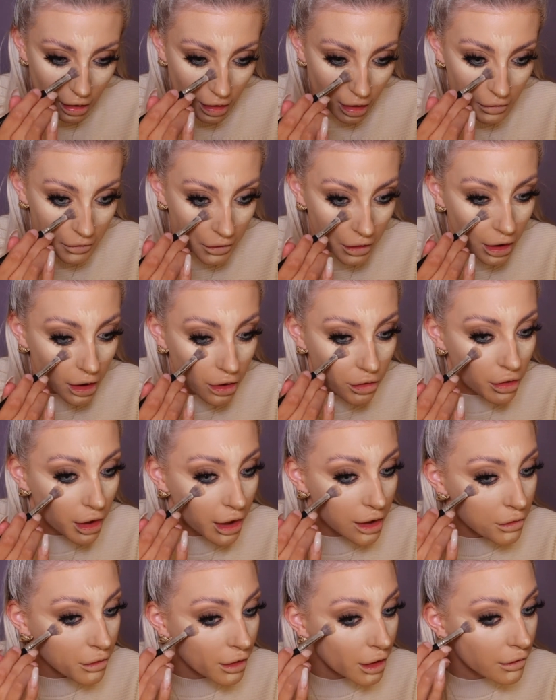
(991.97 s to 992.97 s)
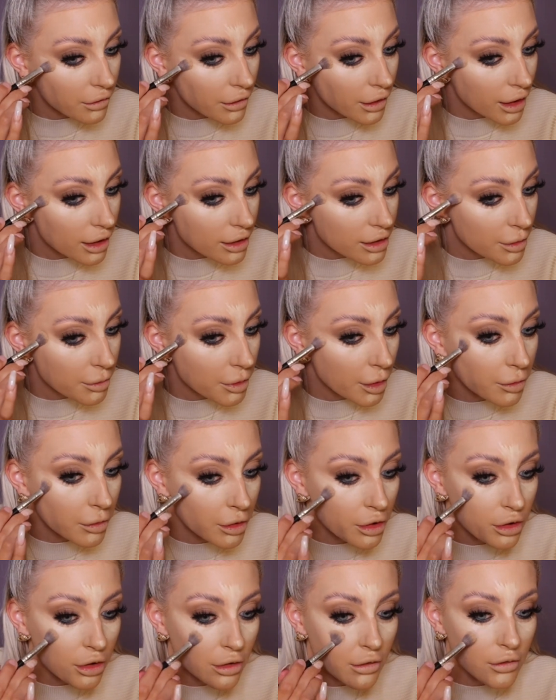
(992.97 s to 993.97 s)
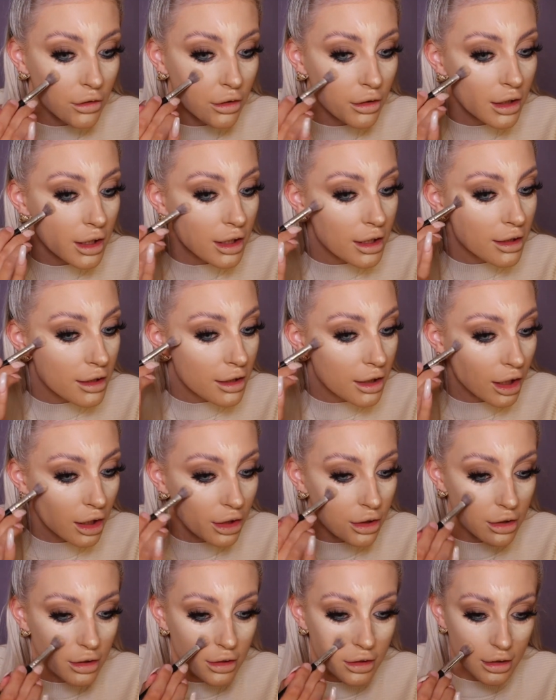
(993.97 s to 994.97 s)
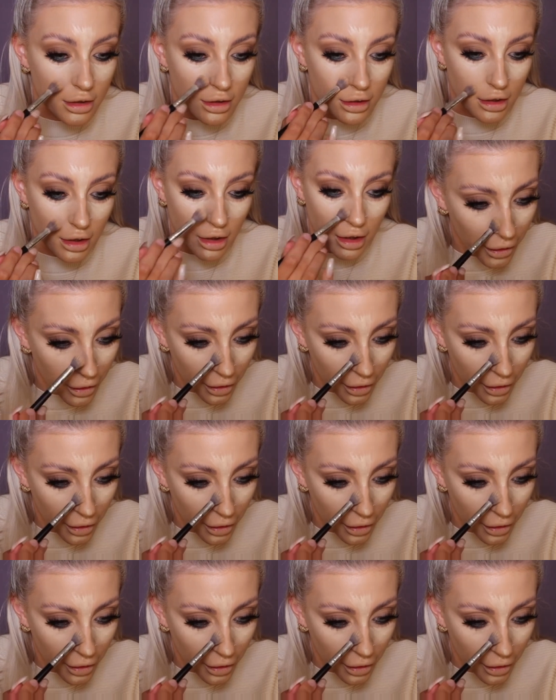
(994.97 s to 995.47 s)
I feel like it dries quite fast. I probably should have done this in sections.